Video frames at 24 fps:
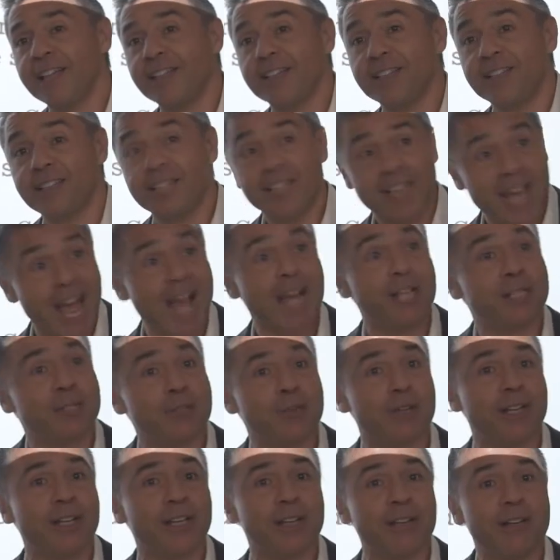did
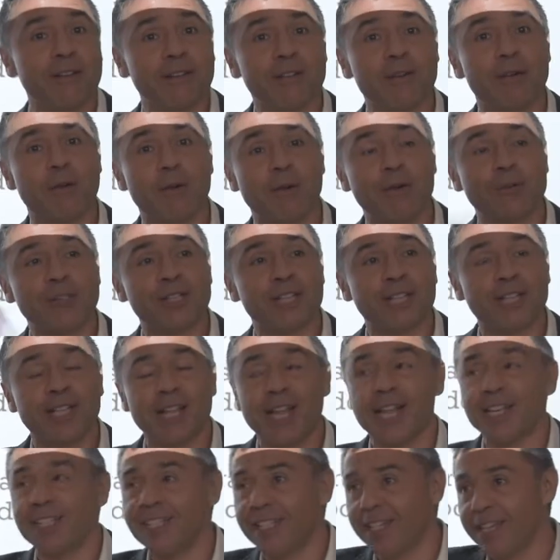actually cross the
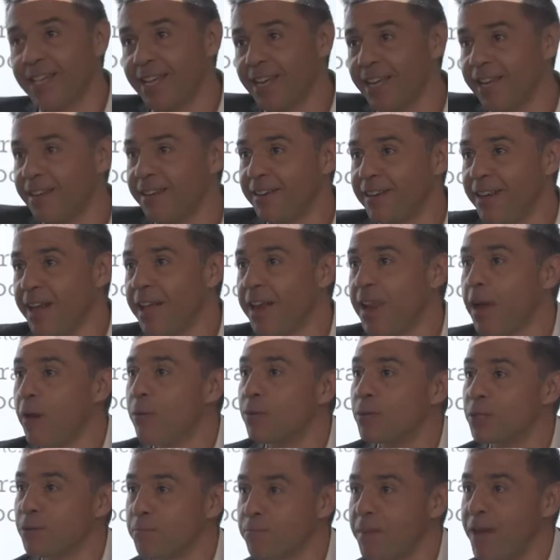Atlantic and I
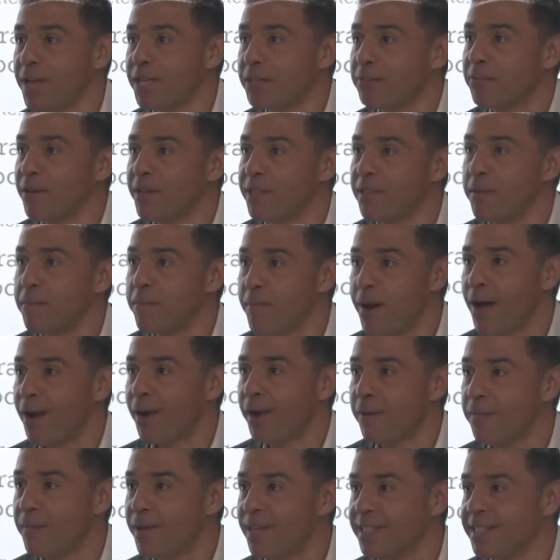was passed by the
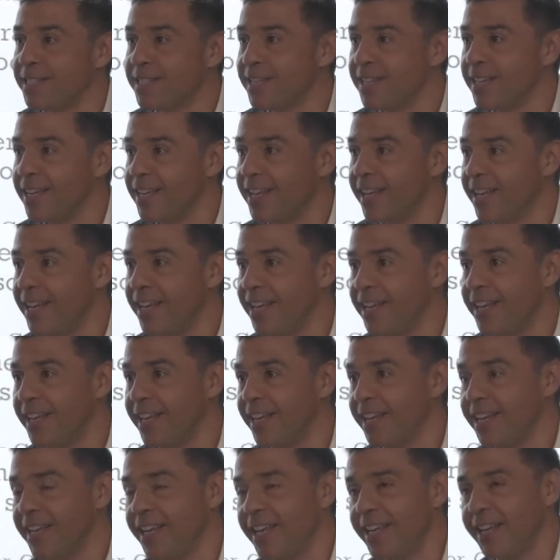parliaments
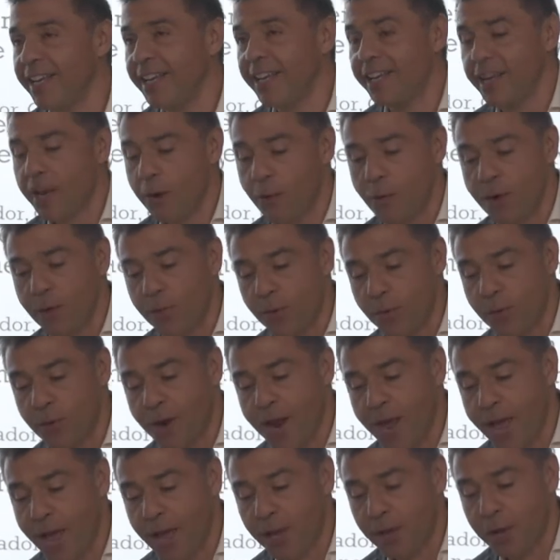in
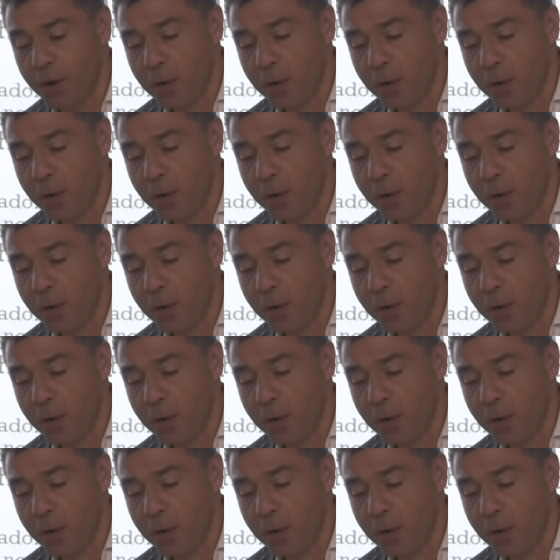Ecuador and